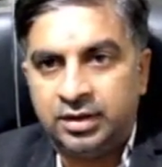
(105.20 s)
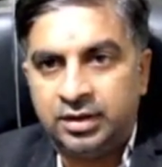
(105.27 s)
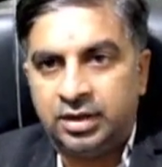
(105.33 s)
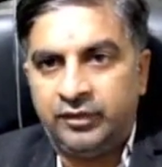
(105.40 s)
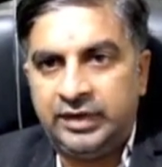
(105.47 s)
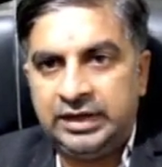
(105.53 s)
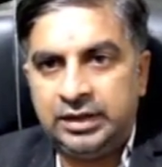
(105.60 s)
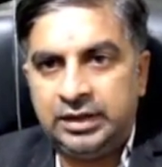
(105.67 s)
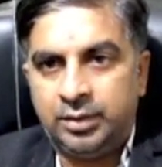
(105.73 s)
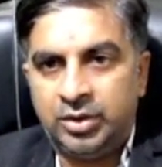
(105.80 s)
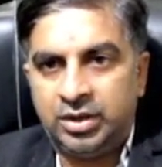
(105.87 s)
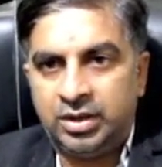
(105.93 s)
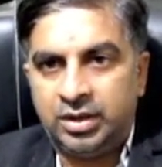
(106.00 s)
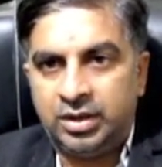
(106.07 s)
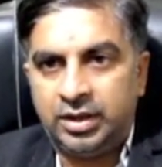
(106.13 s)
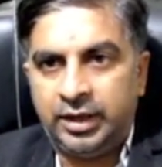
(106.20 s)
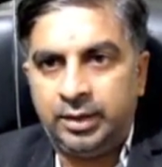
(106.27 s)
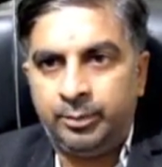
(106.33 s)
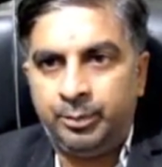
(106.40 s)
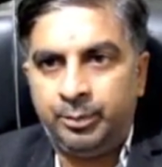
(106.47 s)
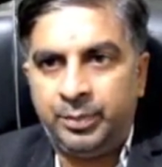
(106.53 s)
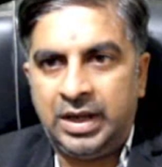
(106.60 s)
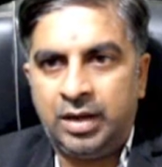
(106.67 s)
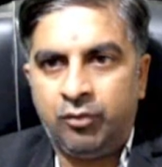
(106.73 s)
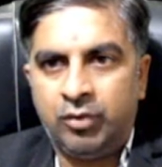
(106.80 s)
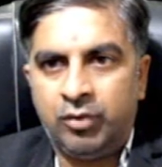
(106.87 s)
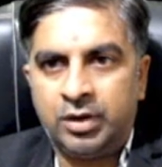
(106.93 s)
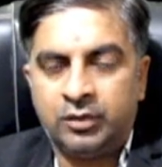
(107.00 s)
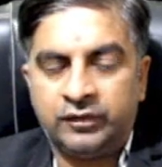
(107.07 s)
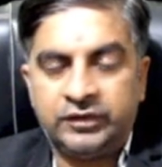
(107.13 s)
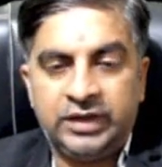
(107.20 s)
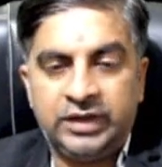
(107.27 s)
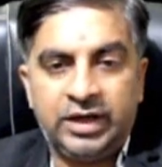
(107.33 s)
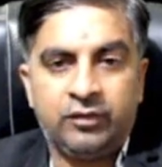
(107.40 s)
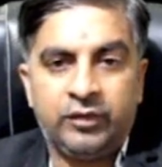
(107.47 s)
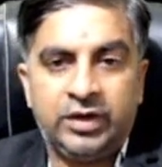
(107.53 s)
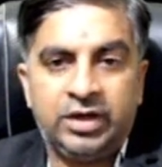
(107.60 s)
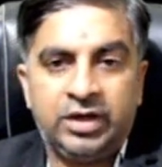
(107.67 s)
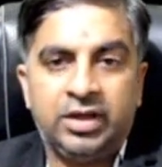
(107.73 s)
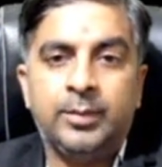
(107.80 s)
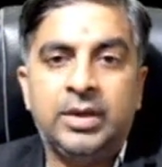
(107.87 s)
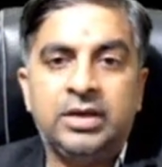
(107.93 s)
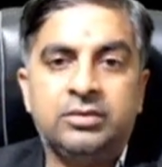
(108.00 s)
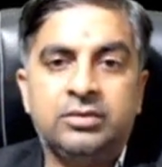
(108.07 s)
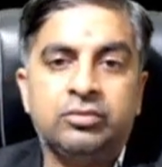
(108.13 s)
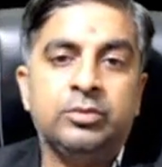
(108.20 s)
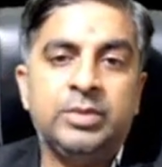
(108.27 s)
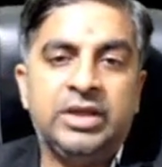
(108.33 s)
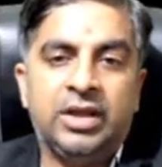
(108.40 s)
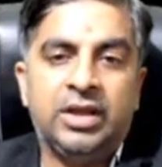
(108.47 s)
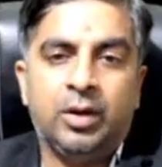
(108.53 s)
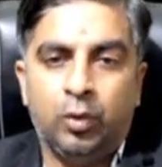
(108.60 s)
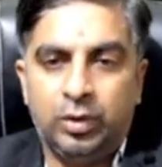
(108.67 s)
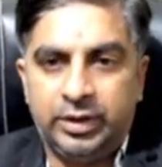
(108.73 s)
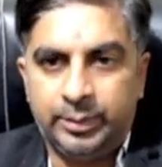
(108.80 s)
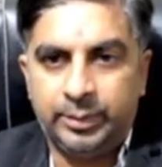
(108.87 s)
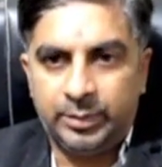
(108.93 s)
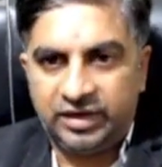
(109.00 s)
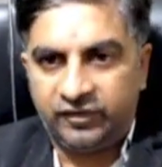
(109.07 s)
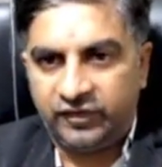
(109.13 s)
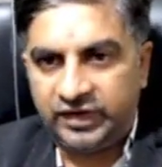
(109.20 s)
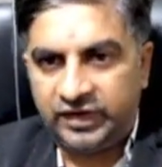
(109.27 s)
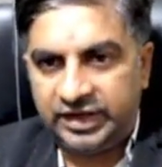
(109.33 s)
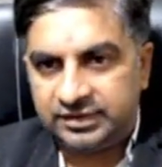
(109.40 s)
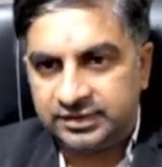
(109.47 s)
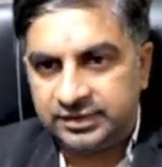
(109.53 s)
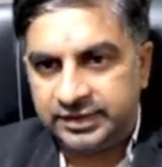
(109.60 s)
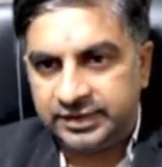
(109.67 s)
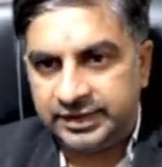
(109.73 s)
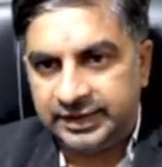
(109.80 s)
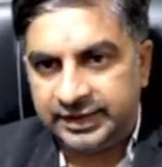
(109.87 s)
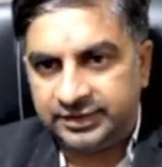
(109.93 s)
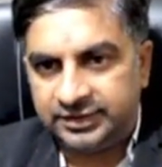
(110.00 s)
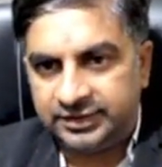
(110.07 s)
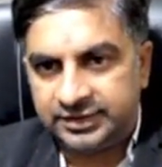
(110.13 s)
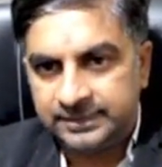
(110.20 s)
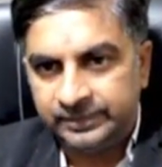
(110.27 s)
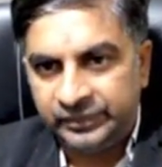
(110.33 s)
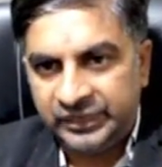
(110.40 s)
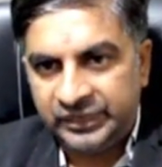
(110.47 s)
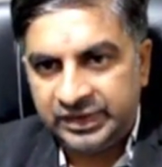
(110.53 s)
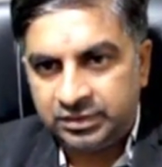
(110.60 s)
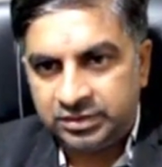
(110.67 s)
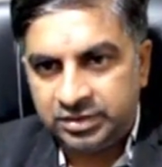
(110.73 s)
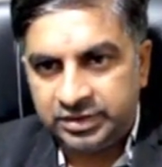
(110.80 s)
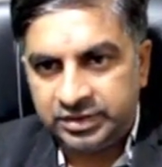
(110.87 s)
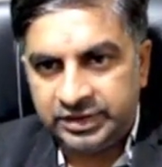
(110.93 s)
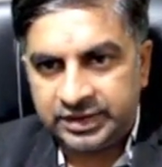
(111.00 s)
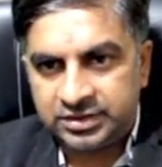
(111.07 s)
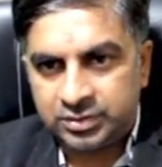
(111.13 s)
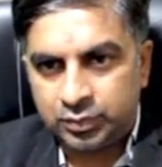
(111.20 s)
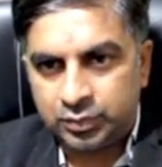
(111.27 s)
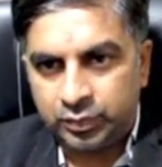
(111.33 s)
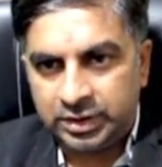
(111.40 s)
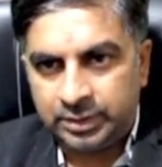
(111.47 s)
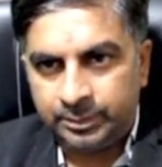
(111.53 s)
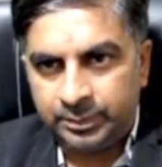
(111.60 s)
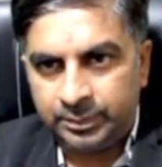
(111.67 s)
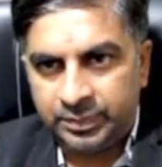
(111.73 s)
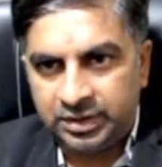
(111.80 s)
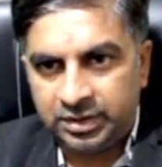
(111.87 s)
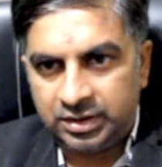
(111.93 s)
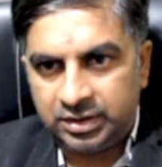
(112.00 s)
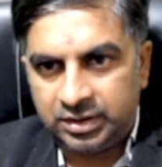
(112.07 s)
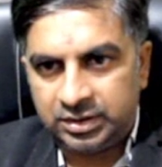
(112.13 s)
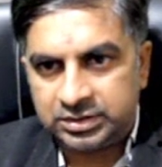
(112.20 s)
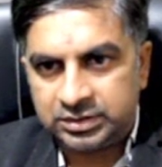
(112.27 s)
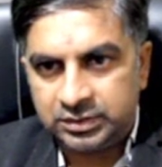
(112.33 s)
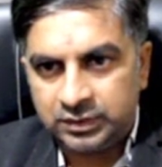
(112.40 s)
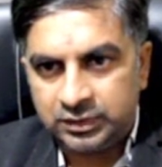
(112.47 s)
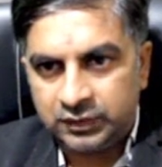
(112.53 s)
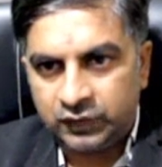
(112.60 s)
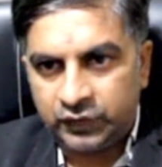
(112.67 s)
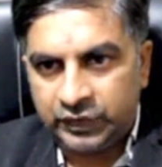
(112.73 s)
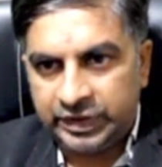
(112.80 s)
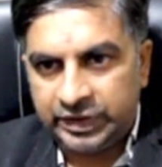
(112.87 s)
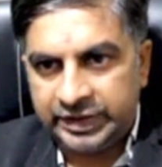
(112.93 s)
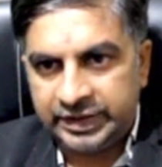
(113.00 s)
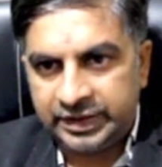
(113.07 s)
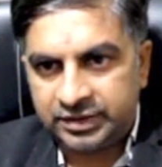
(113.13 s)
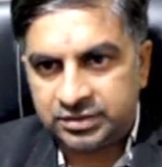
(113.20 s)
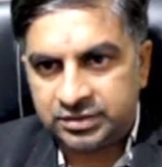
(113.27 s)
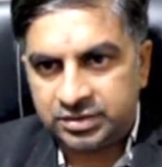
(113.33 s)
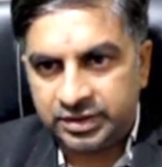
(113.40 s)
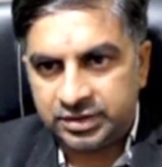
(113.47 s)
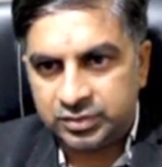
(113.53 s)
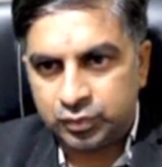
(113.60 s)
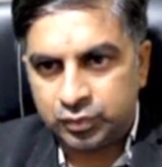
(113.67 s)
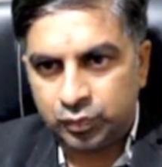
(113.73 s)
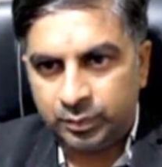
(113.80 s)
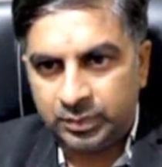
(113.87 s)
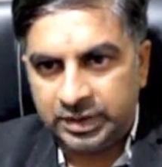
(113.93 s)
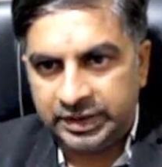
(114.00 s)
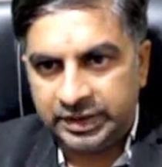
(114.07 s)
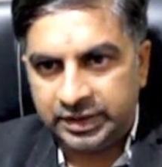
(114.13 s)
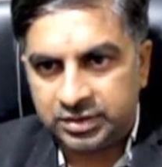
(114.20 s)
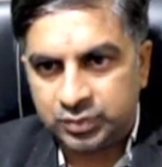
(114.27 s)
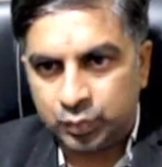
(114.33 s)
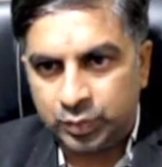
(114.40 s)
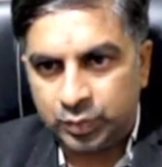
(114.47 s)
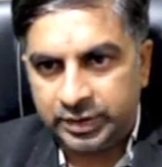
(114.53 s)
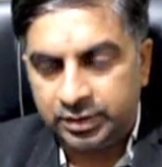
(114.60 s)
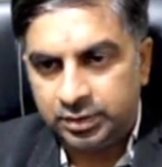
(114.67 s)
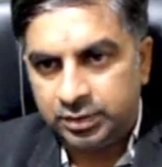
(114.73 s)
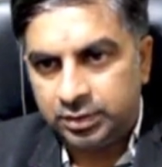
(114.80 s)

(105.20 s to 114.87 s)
a variable, and power of that variable should be a whole number. If when I say like this, 3x square plus 5x raised to minus 1